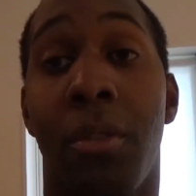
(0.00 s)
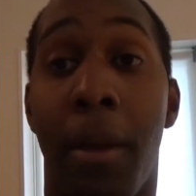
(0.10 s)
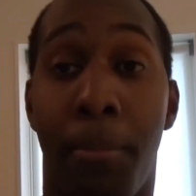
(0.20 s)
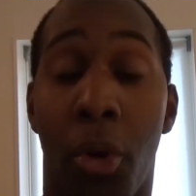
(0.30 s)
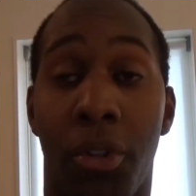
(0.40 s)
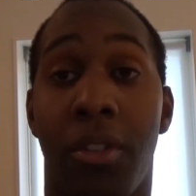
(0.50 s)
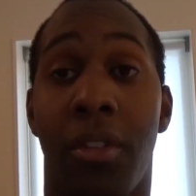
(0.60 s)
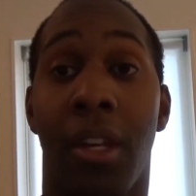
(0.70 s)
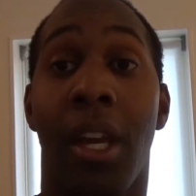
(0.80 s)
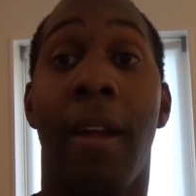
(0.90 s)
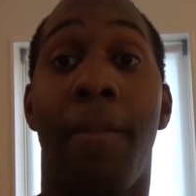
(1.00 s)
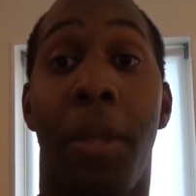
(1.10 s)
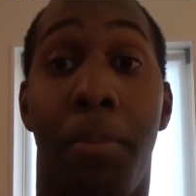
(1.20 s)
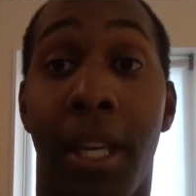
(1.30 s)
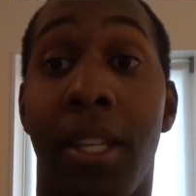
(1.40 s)
bought the
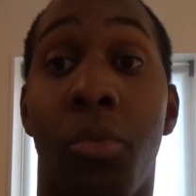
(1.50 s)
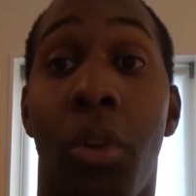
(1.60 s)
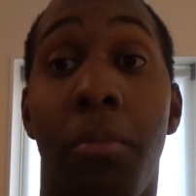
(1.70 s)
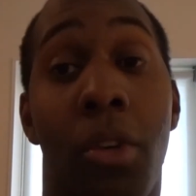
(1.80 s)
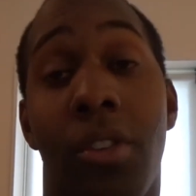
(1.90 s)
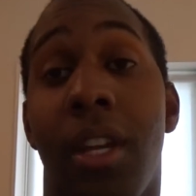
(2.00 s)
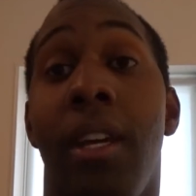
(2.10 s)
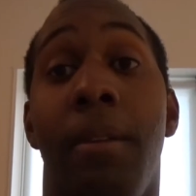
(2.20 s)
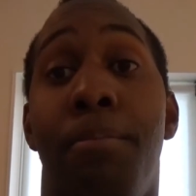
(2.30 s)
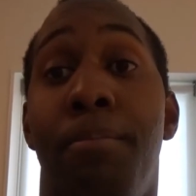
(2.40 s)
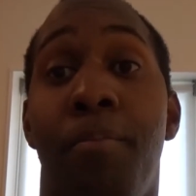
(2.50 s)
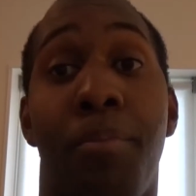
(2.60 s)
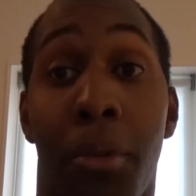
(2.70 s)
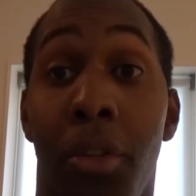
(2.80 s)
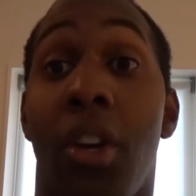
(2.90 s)
biggest one because I
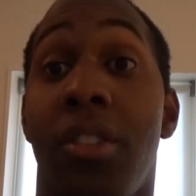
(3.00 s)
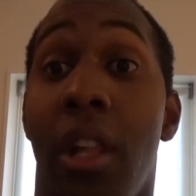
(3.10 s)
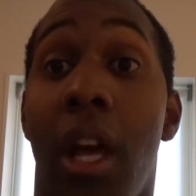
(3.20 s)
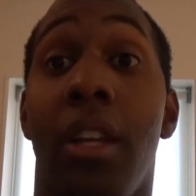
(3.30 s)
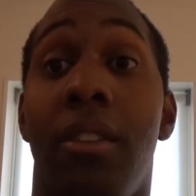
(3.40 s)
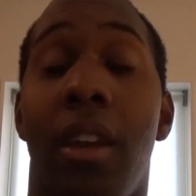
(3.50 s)
podcast a lot.